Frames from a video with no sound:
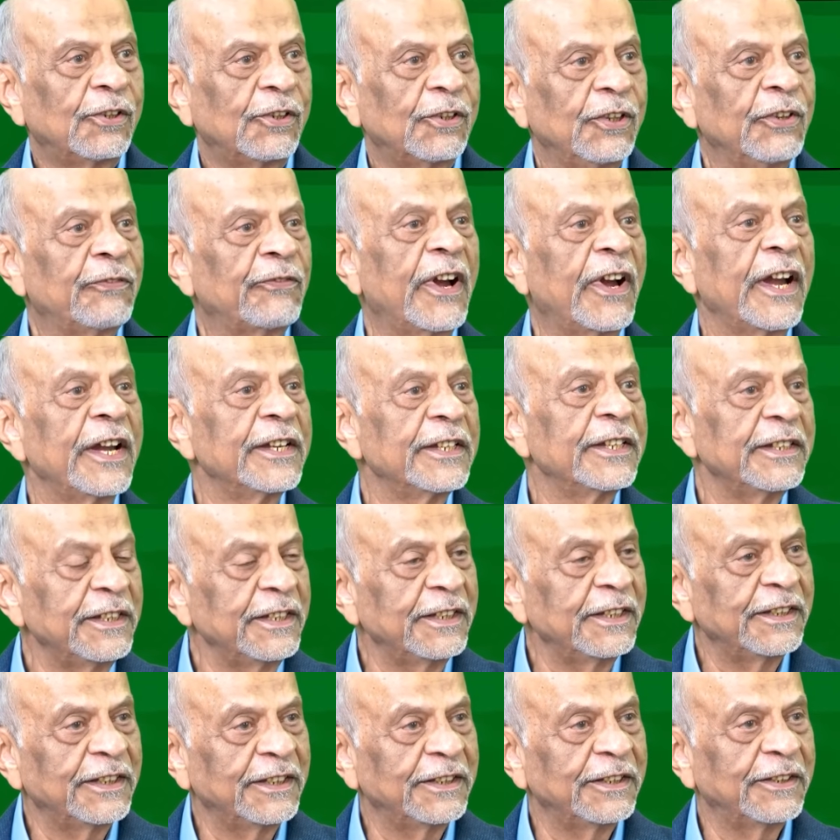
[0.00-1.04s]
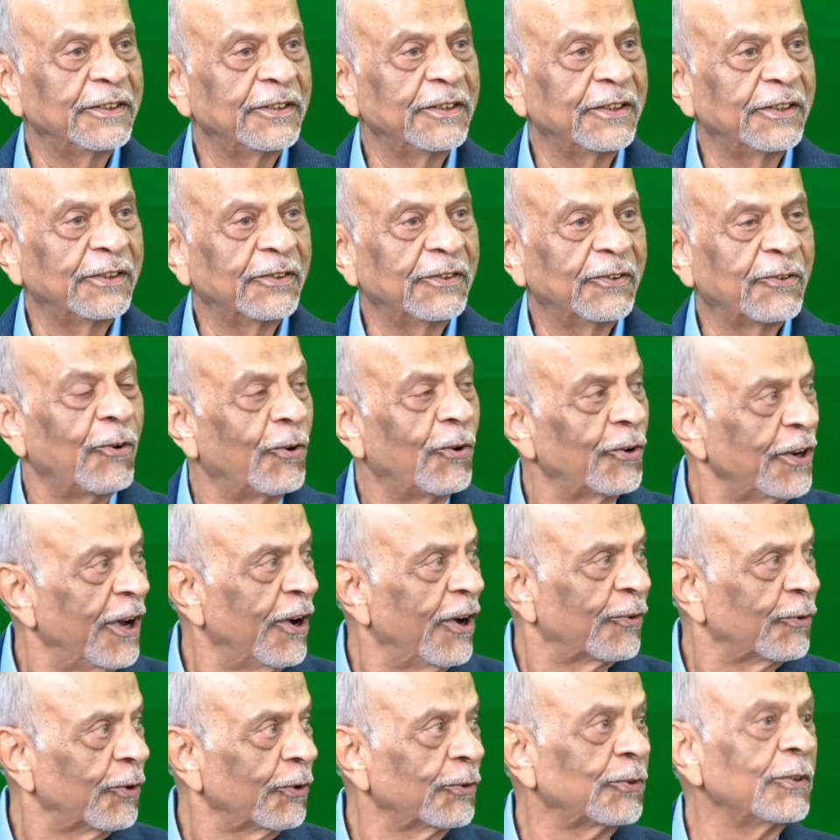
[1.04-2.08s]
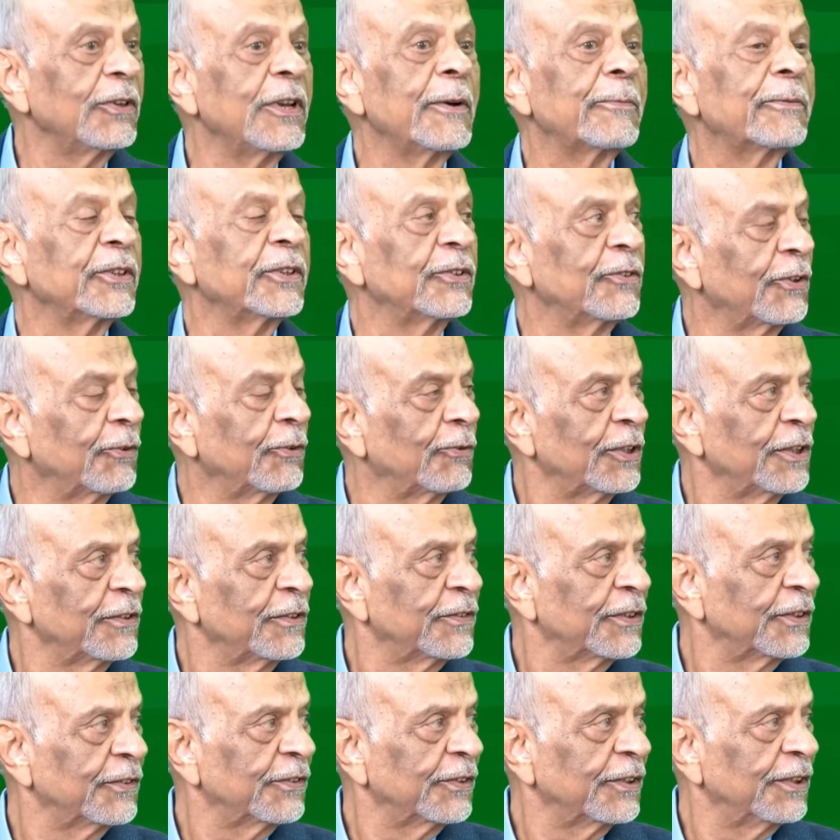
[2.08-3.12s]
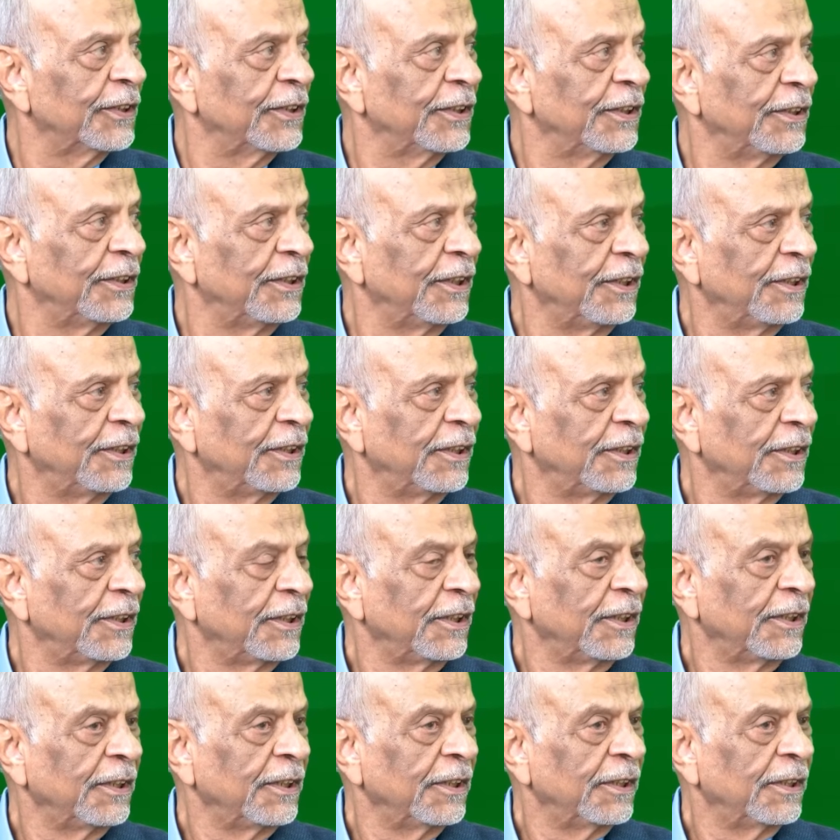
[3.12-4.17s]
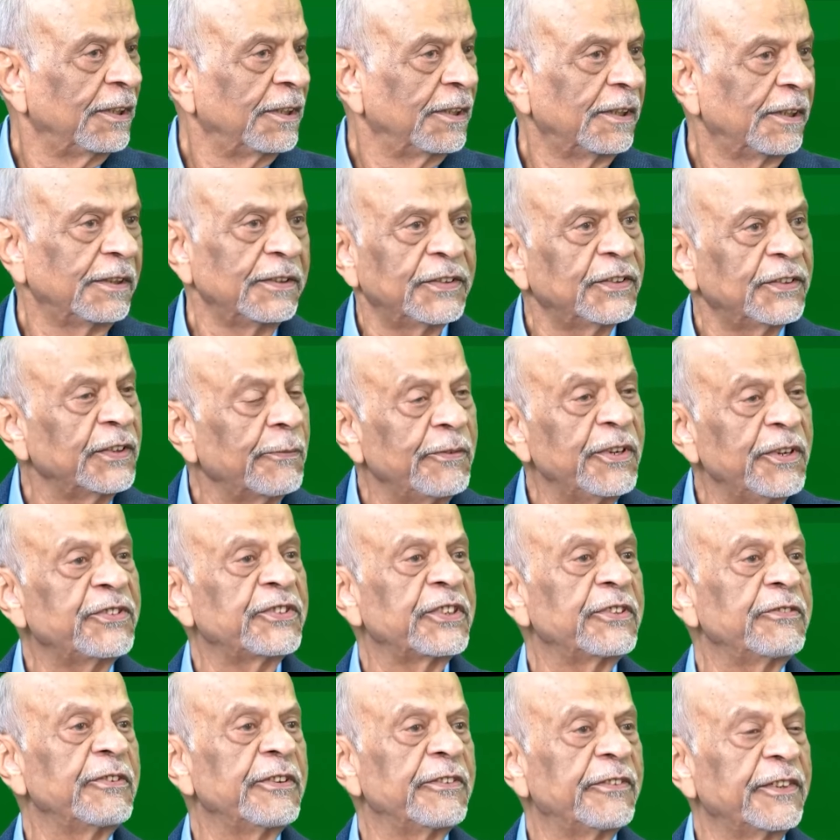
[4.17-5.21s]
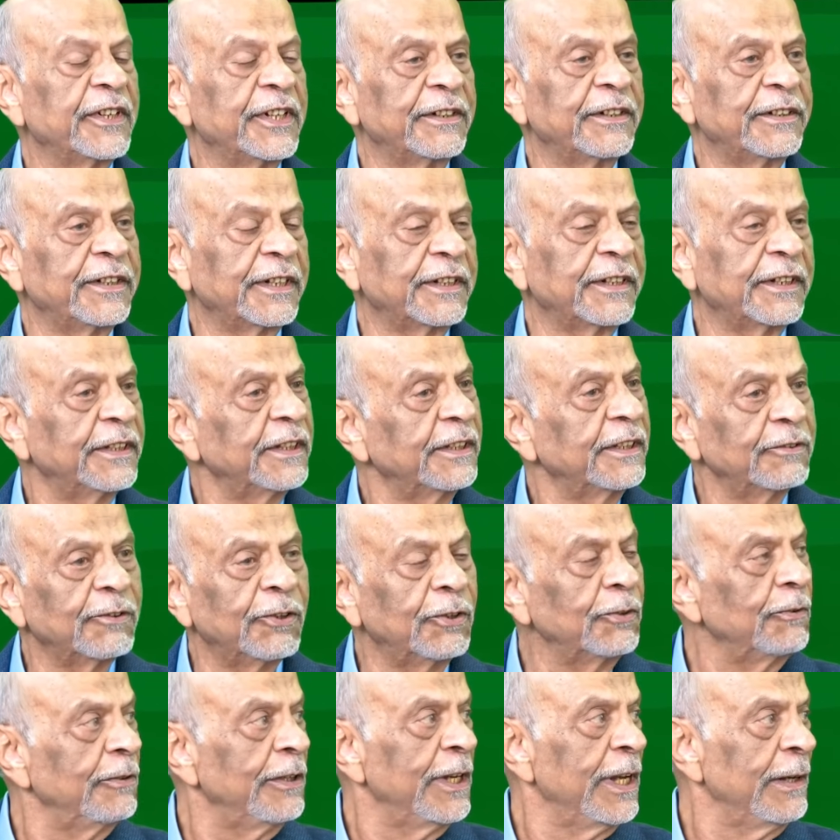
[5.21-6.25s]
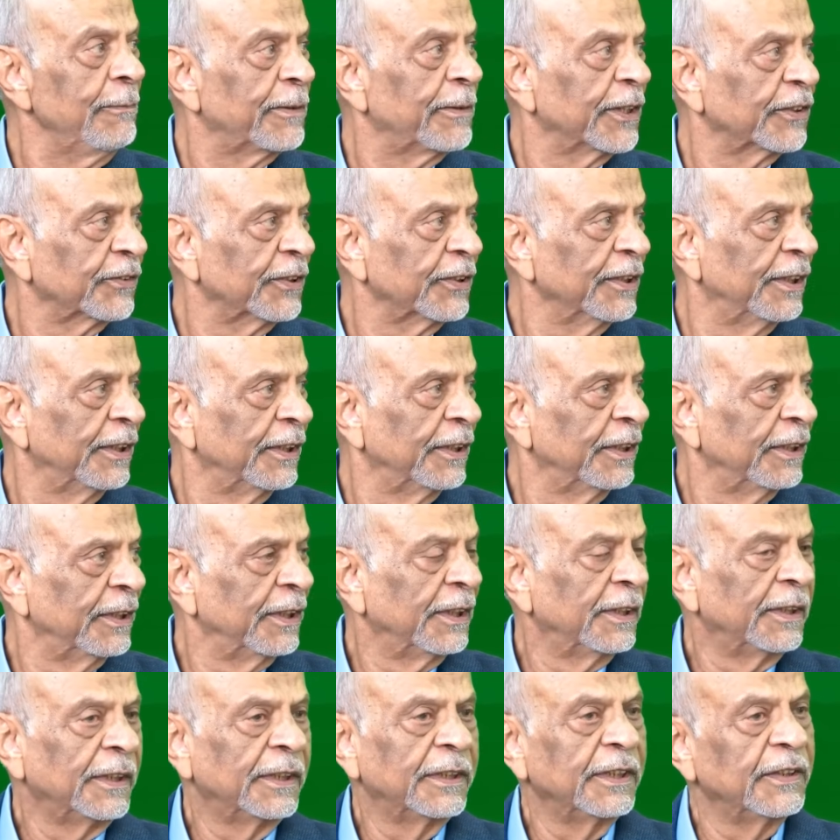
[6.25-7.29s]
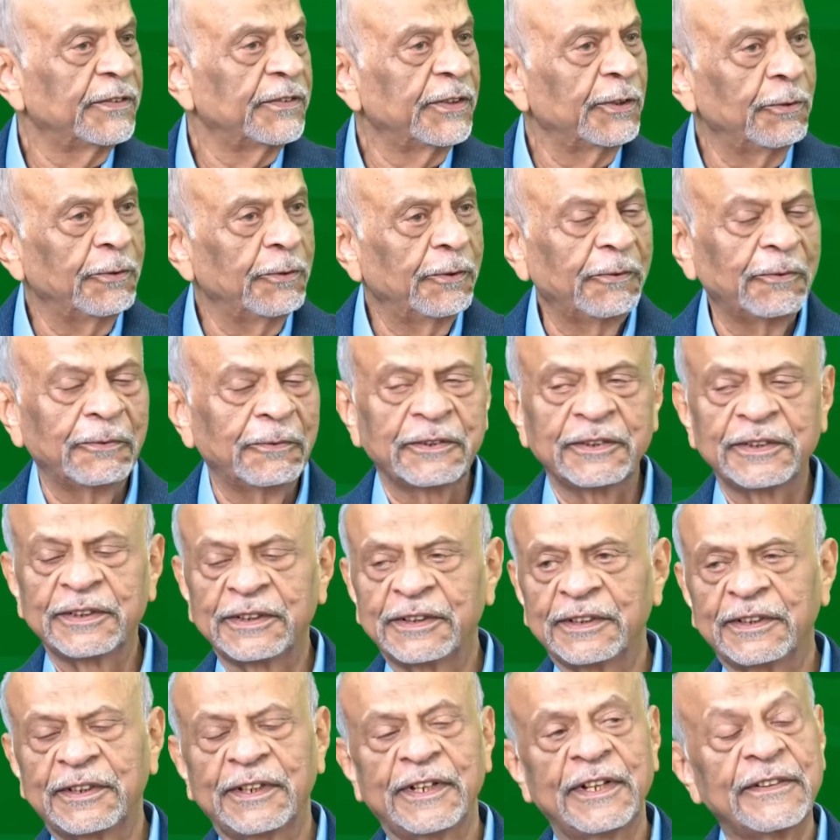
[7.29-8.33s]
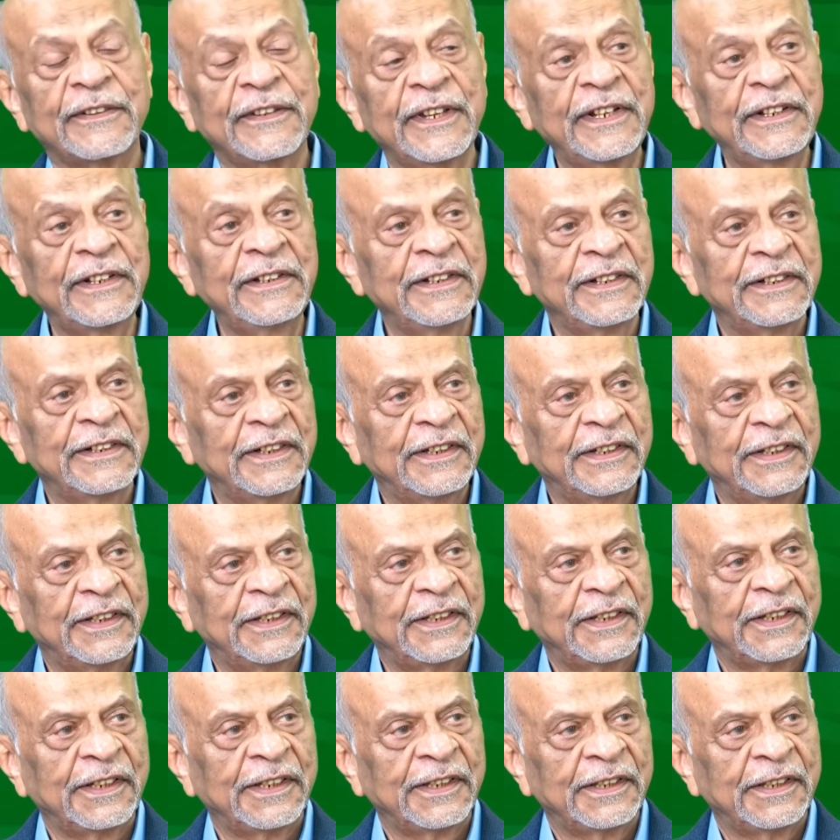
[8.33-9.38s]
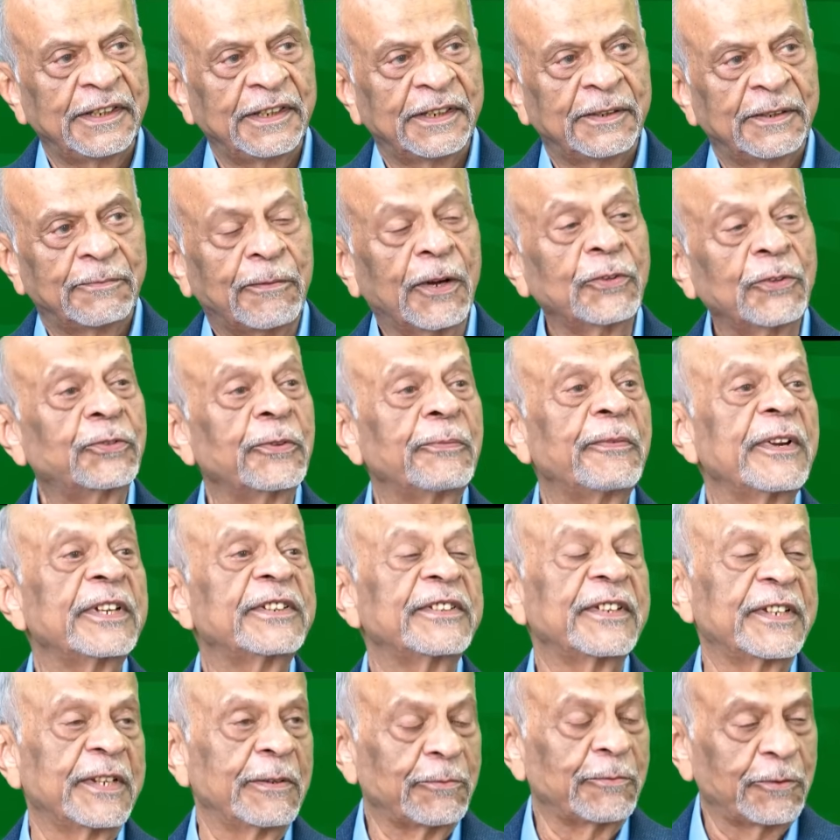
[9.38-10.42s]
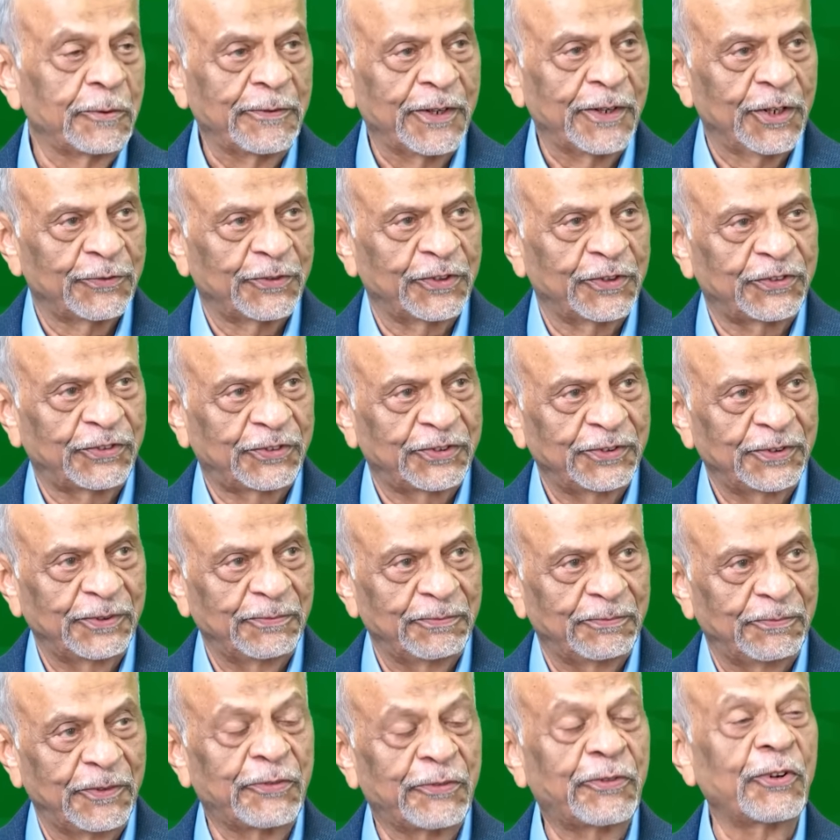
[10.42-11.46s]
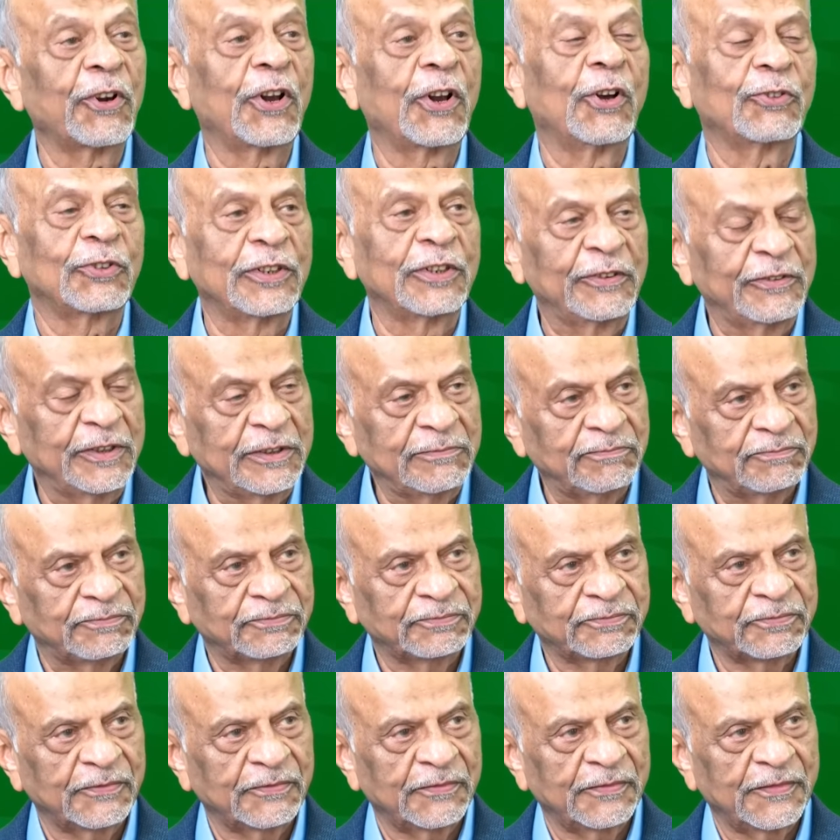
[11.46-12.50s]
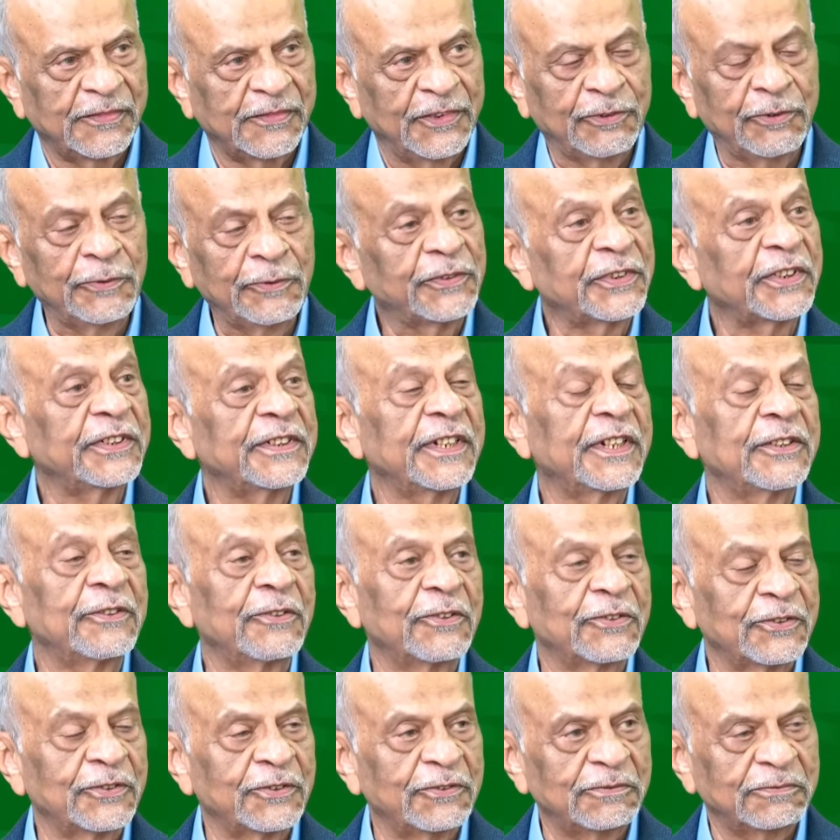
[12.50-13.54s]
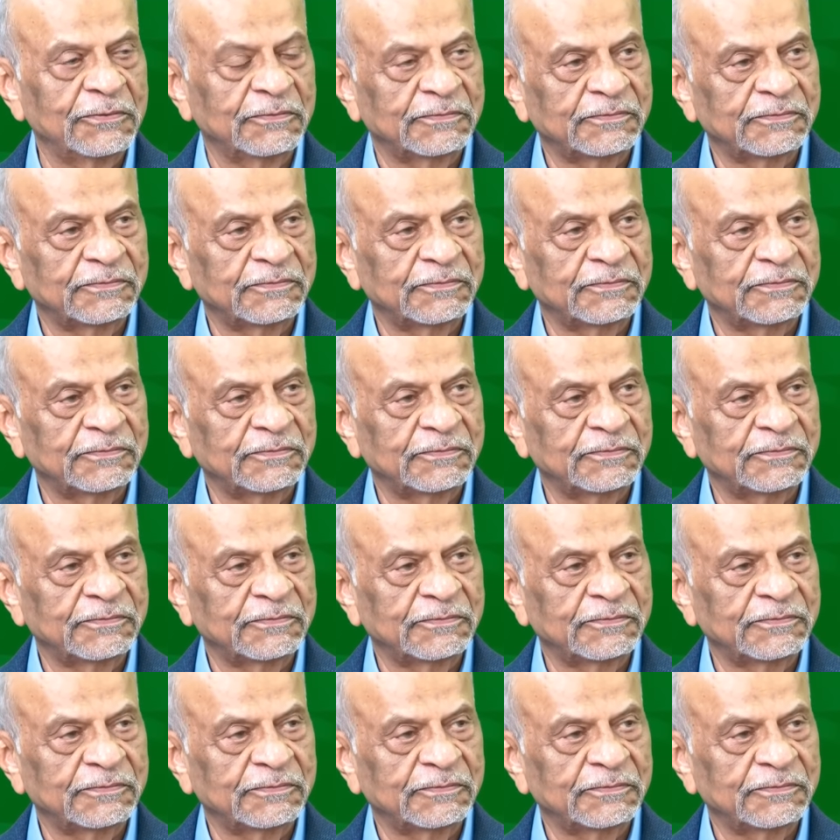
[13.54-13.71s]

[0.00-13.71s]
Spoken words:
If I go down, what will happen to the volunteers? This is a mission we have undertaken and God will help us. And then Master Megji came to my office before I was leaving. He told me, Sajjad, don't go.